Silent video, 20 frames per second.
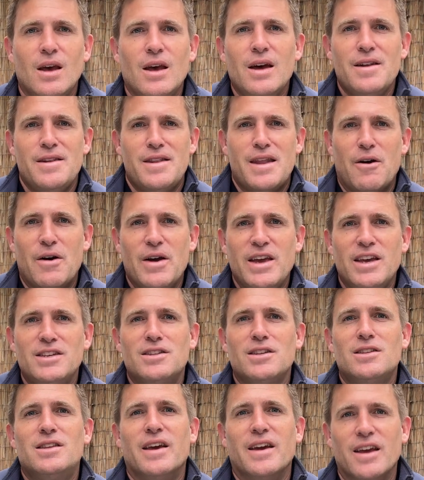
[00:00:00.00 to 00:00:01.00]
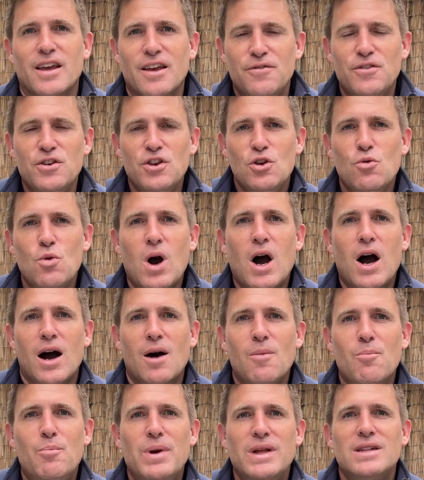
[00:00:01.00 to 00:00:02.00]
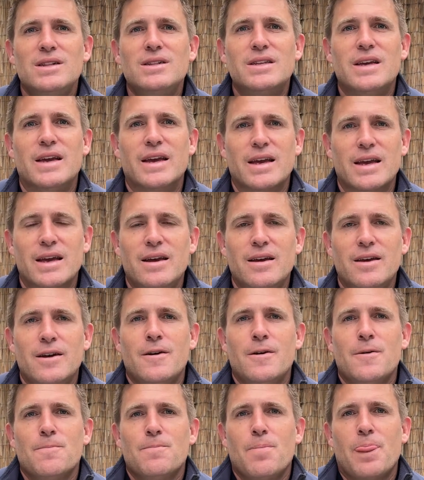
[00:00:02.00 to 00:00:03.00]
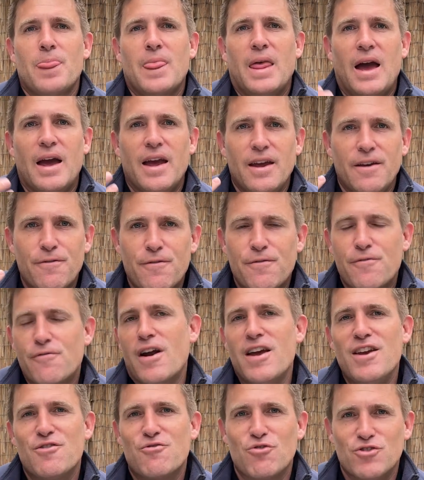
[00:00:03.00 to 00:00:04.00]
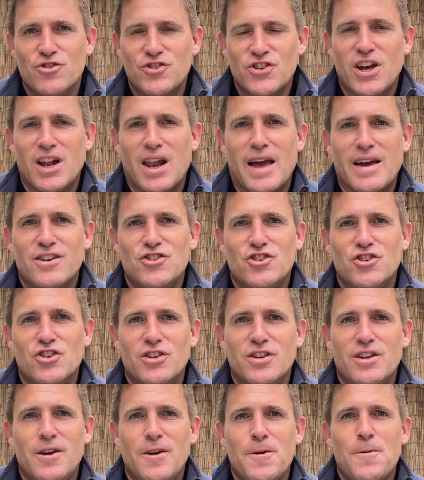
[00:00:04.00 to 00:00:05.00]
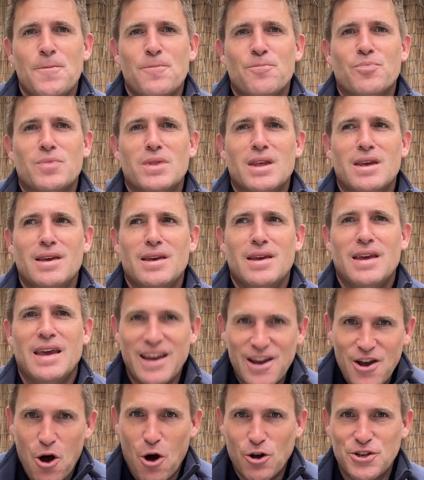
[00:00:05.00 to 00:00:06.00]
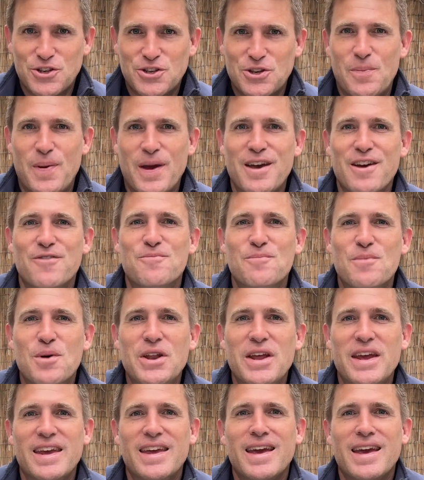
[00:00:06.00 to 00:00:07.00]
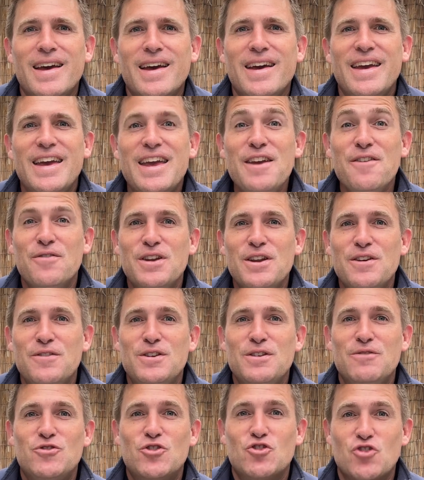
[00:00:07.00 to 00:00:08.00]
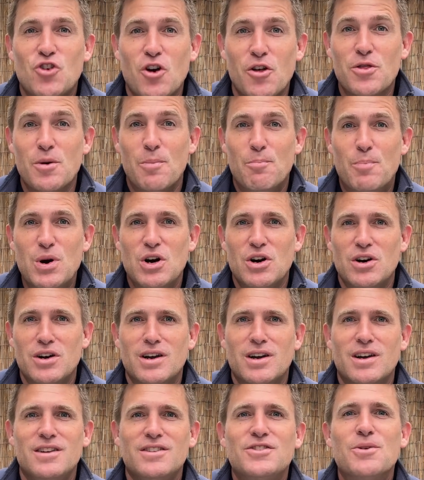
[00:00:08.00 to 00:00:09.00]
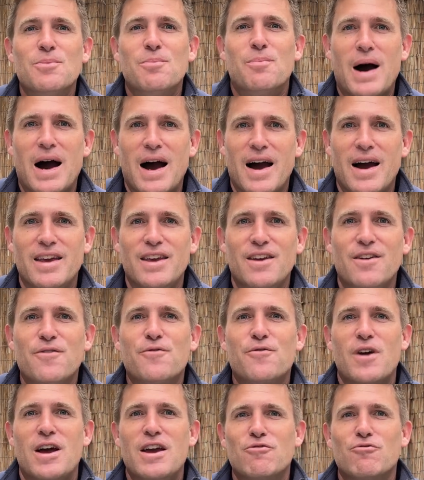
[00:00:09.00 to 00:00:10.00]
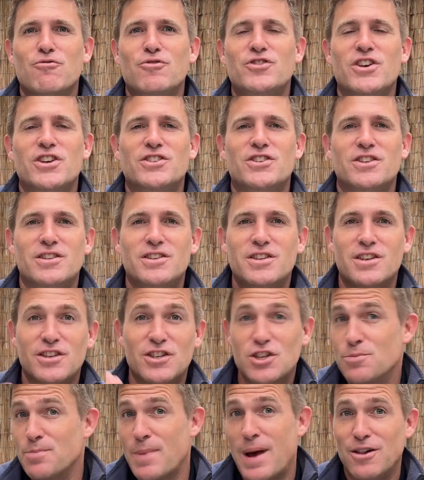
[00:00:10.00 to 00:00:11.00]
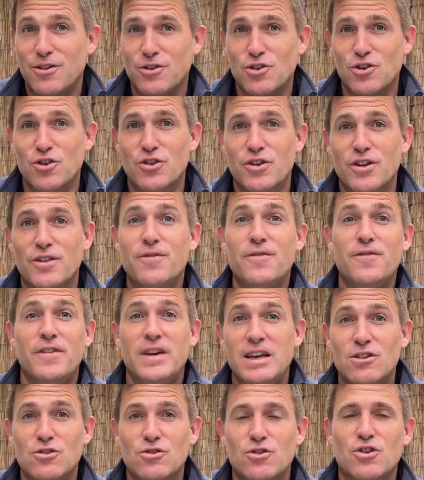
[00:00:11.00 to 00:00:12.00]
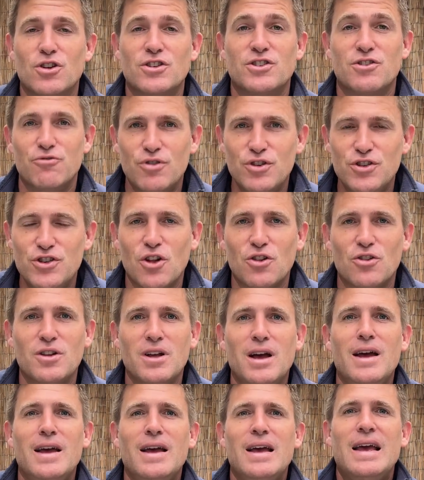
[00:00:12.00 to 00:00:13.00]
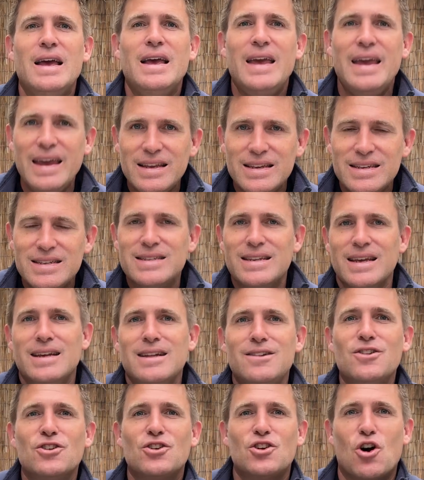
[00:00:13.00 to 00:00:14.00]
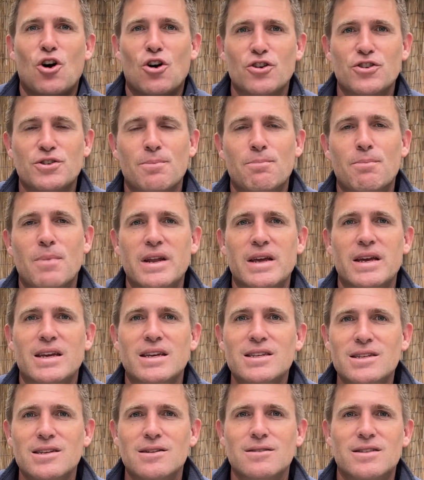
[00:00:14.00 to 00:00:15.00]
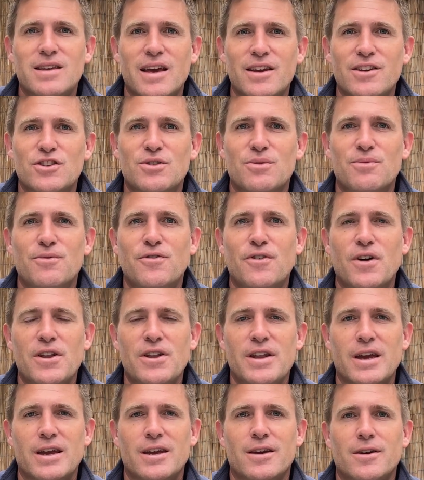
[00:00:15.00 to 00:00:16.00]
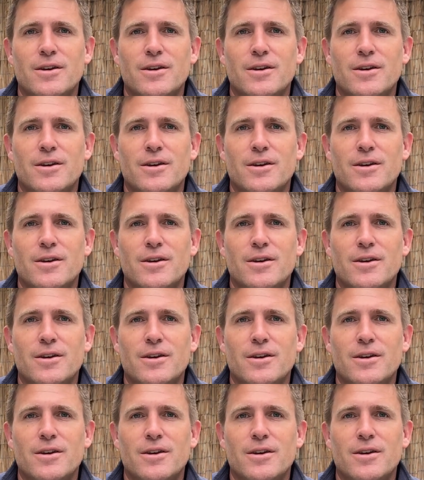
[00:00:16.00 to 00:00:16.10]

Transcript: Now here's the thing, if you are building a fragrance collection, it costs a bit of money. Even if you've just got the bug to buy fragrances and to smell good and feel good as a result, it still costs money, it still takes some funding.